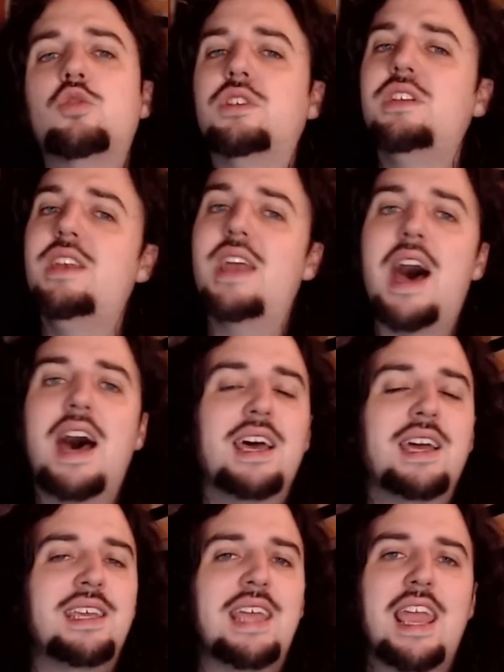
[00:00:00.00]
was not
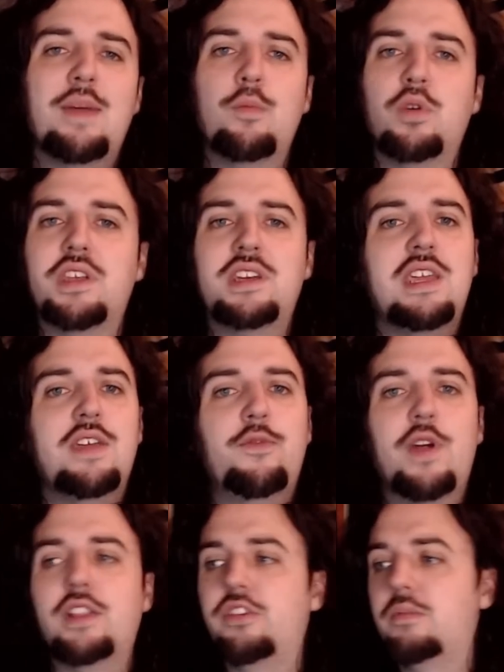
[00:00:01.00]
a game where the
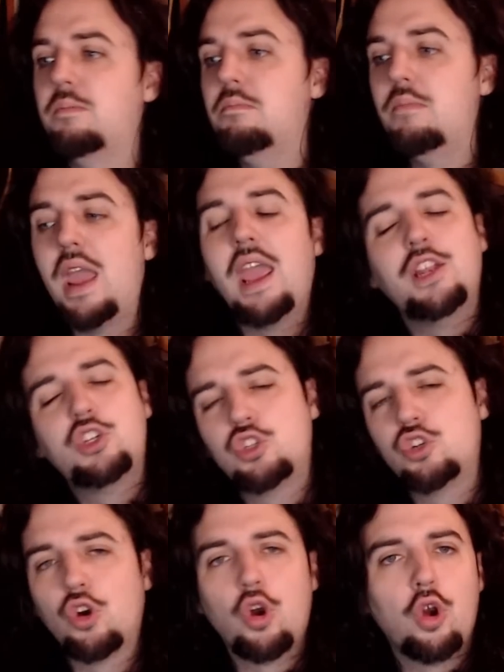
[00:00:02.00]
defense made
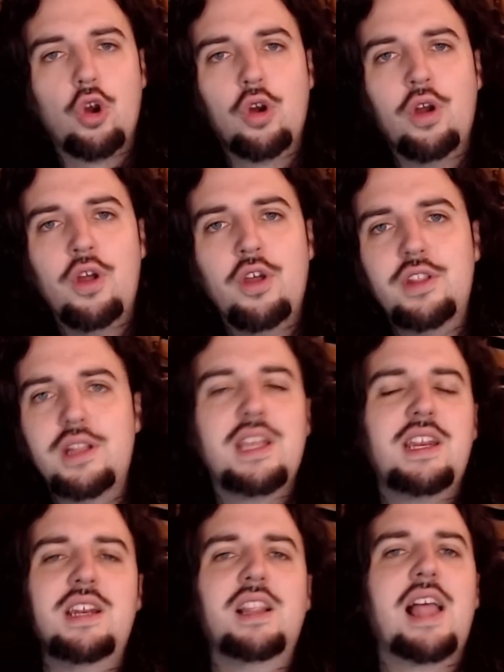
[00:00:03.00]
sure that they
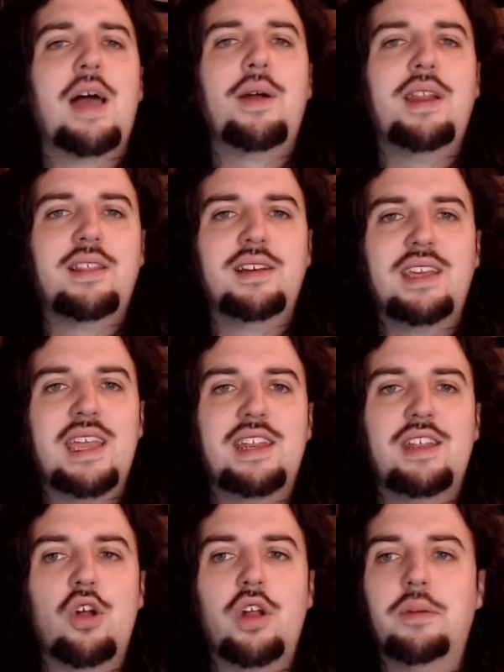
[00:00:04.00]
didn't allow anything to get
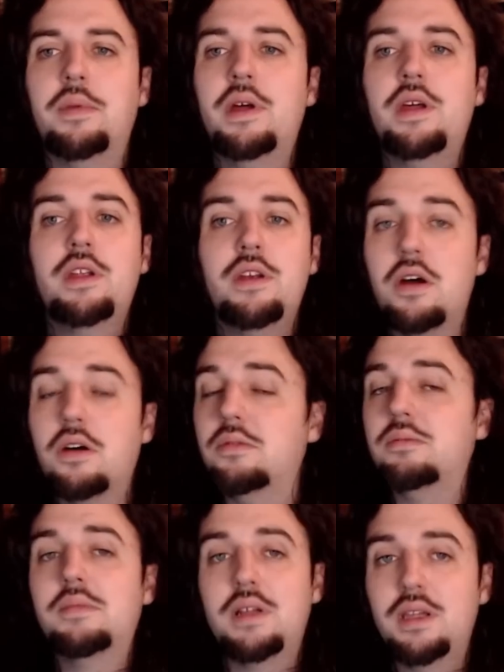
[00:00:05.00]
in on him.
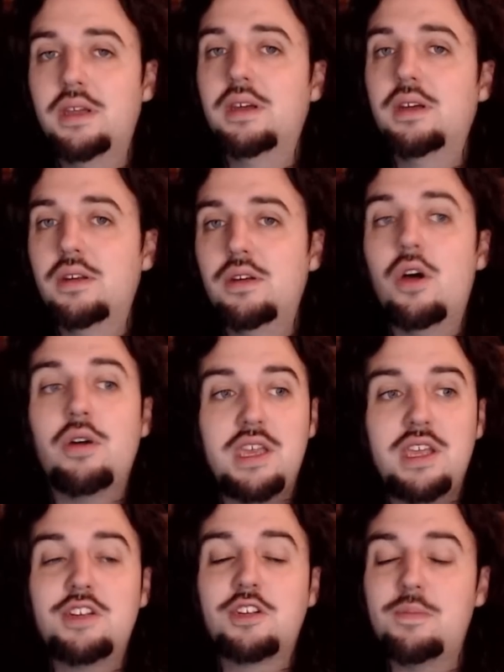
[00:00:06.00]
No,
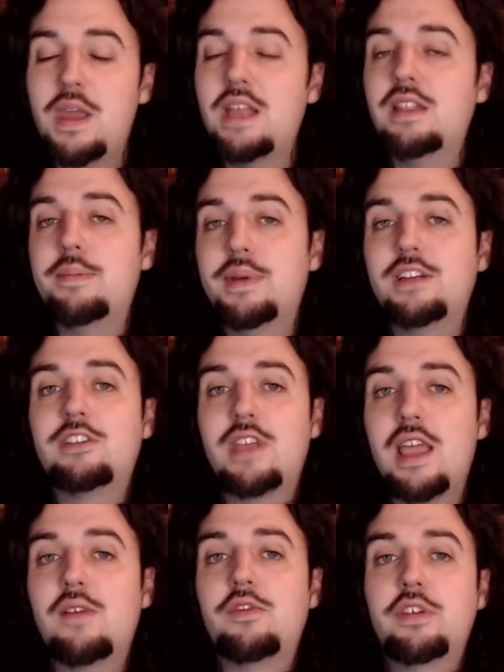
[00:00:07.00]
he just made the big
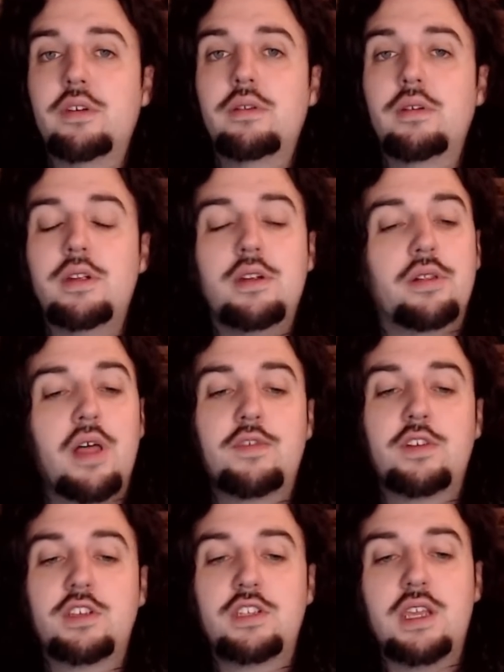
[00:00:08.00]
saves. And you love
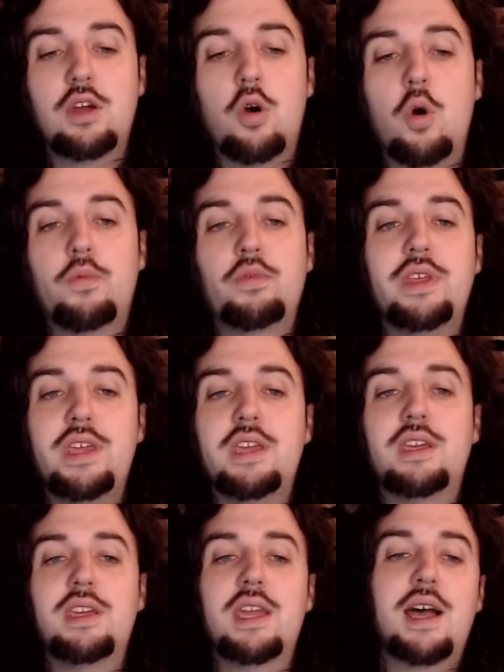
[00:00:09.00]
to see it. Hopefully he
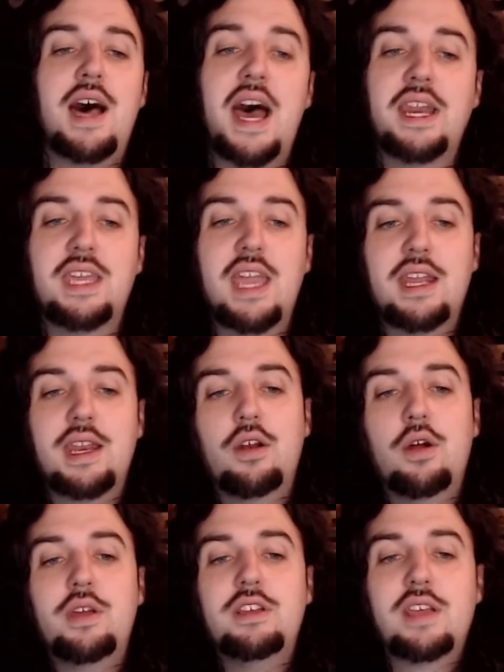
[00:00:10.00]
can get hot again. I
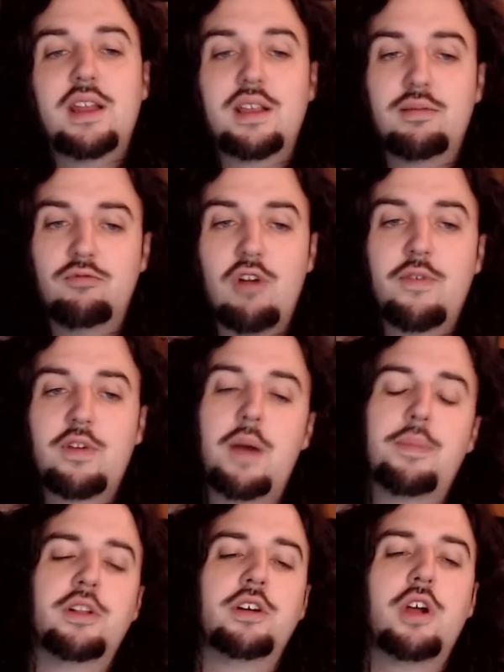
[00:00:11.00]
know he's had a rough
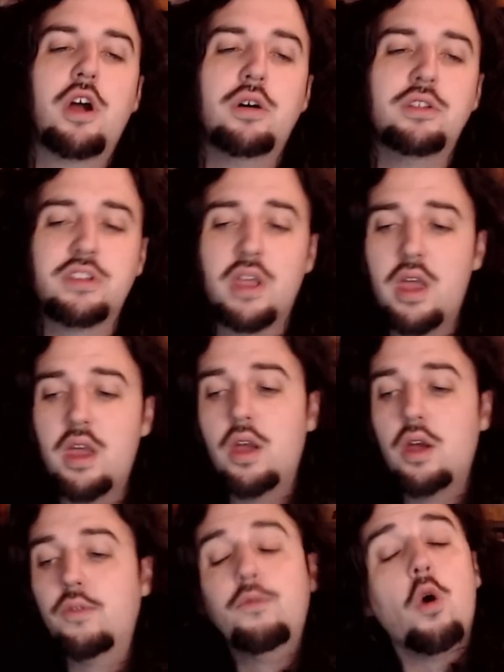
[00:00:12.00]
couple of goes.
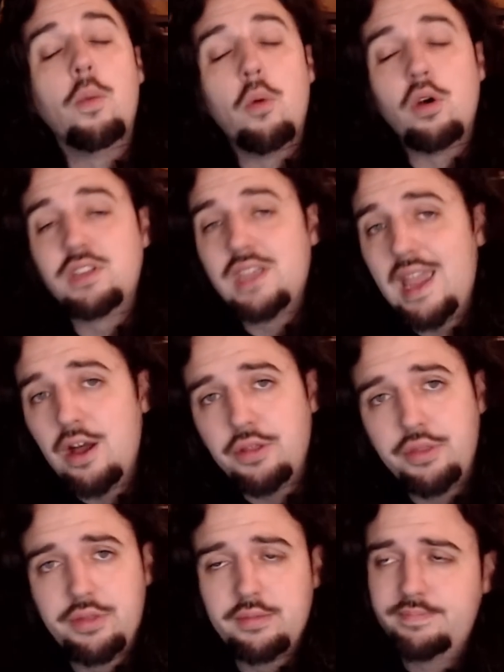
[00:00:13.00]
Forbort's
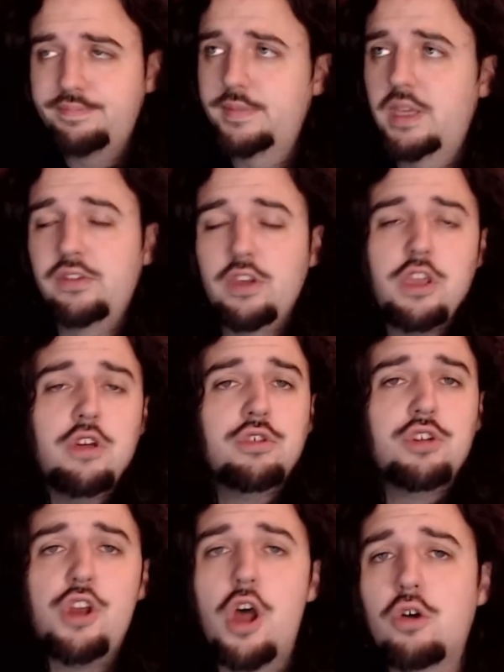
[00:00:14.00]
health is a
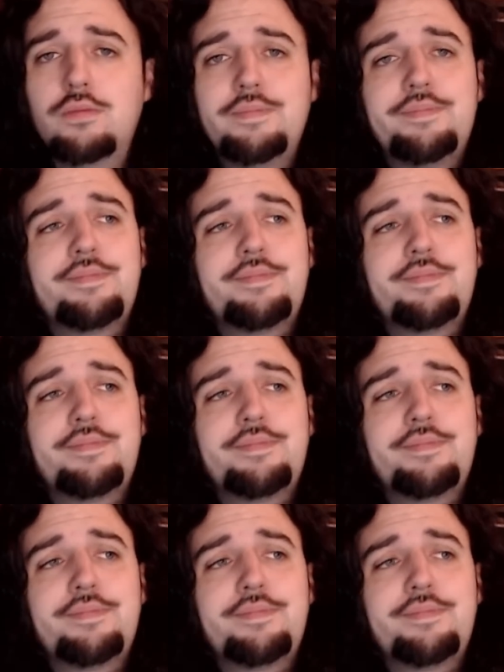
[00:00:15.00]
huge note.